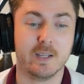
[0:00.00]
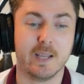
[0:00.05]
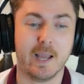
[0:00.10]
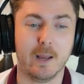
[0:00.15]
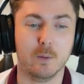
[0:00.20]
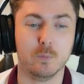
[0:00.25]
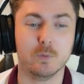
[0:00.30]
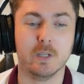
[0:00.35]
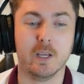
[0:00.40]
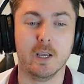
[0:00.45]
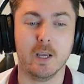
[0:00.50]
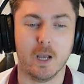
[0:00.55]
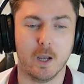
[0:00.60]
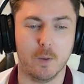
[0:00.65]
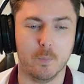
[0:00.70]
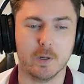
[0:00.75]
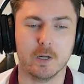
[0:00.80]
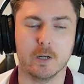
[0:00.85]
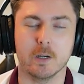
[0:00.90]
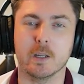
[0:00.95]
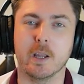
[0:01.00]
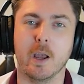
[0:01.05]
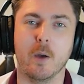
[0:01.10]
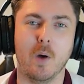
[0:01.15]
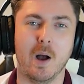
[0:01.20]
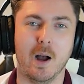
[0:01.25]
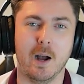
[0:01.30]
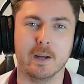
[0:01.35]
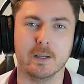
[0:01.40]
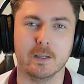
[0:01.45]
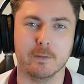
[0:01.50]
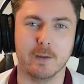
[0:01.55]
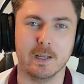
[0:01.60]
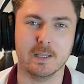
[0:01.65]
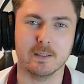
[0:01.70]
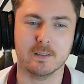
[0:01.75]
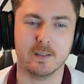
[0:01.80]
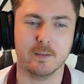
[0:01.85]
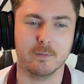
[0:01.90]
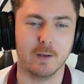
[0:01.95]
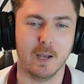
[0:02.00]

counter and we're going to go high defensive